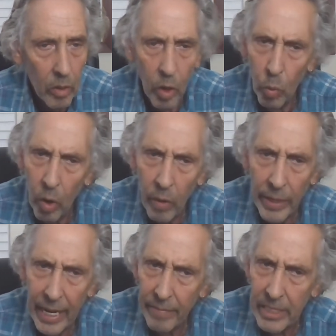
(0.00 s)
Oh, Warren,
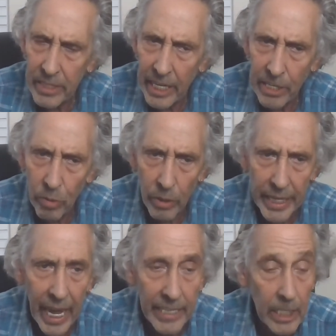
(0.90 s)
I have this 10-year-old
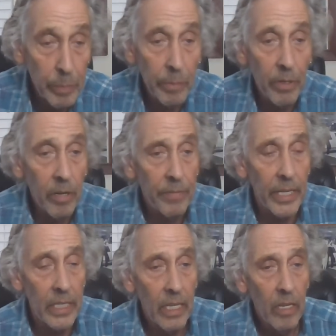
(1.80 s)
cat that's been
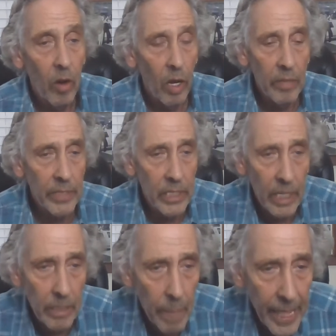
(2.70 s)
perfect. All of a
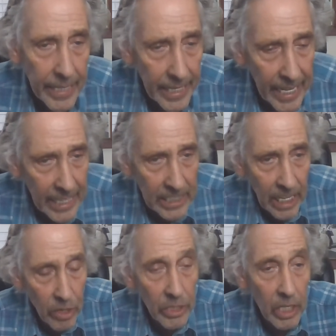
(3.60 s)
sudden, the cat's
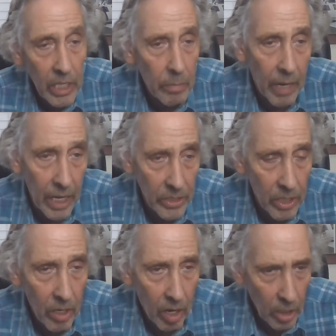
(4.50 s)
not using a litter box
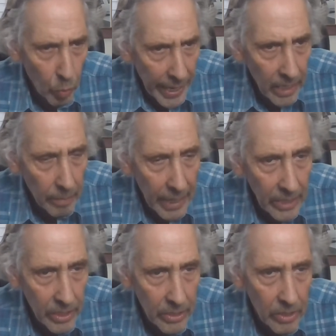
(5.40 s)
on a regular
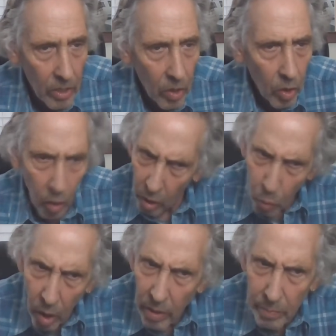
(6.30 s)
basis. Oh,
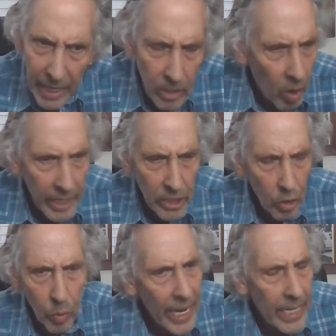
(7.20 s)
Warren, my dog is
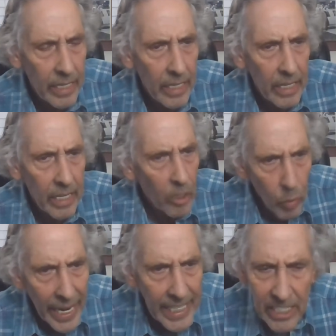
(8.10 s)
great.
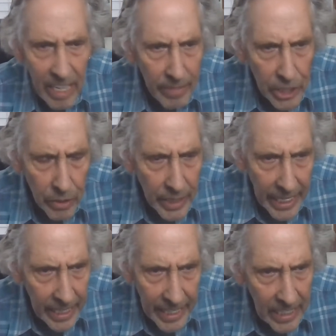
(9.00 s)
Great. He's never chewed
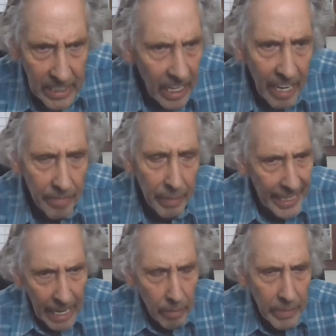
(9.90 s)
anything in his life. But I
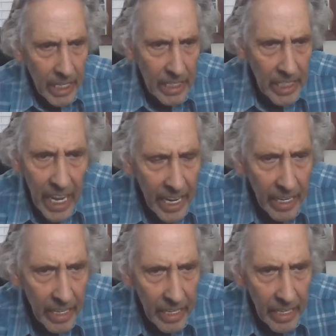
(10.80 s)
came home the other
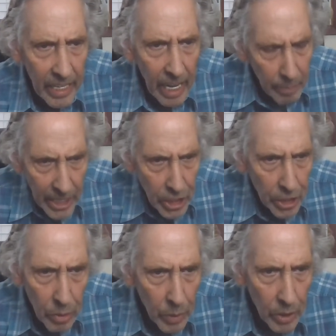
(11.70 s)
day and my
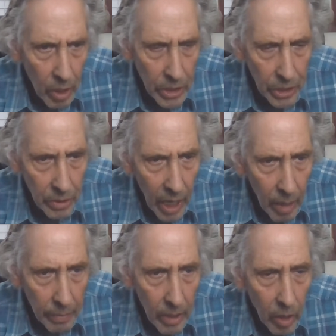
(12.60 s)
shoe was all chewed
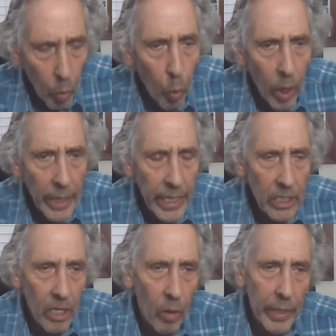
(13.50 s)
up. What is
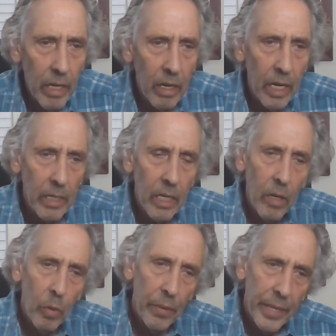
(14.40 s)
going on?
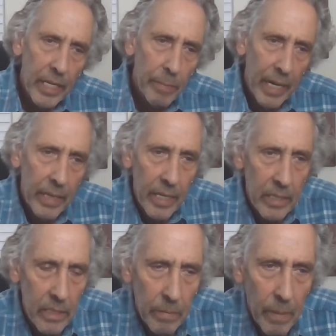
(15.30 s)
Well, think about
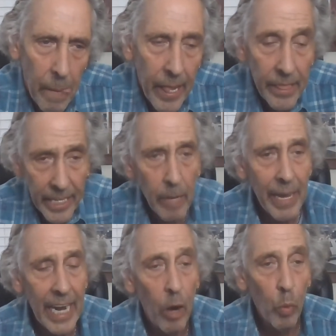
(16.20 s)
this. Think
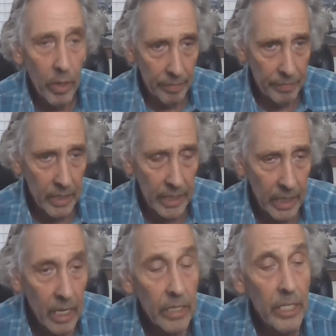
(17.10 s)
about how we're feeling.
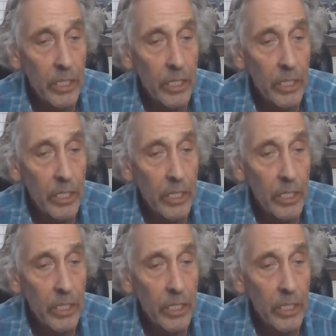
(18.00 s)
The